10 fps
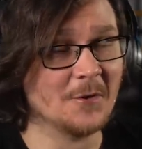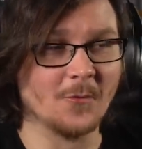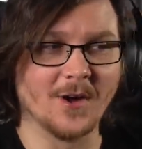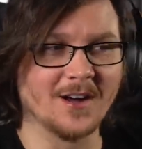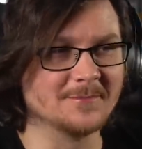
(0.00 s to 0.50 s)

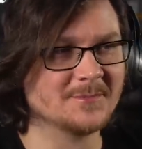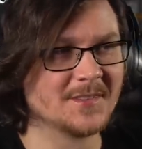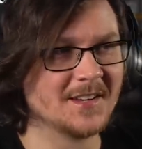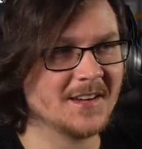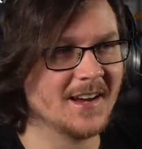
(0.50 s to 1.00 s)
Well,
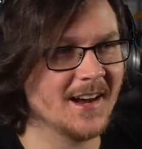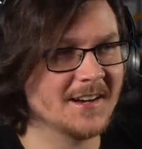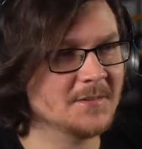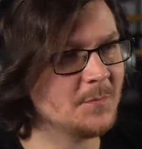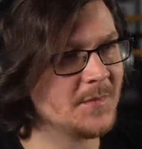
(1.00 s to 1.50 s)

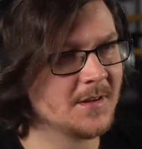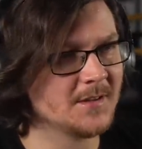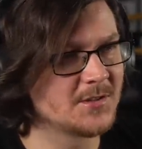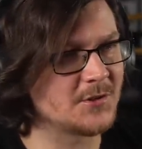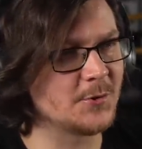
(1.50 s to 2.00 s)

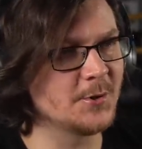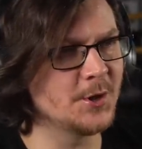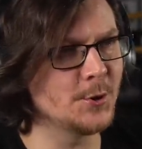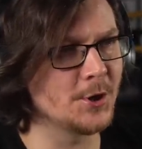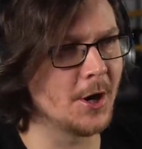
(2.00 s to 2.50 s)
screw
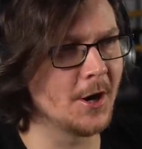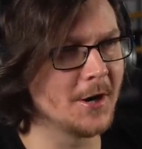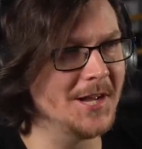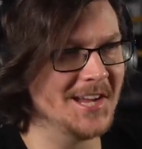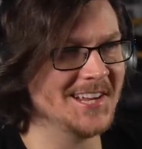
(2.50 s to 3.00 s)
you,
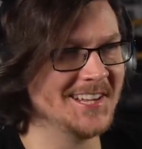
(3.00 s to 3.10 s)
guard!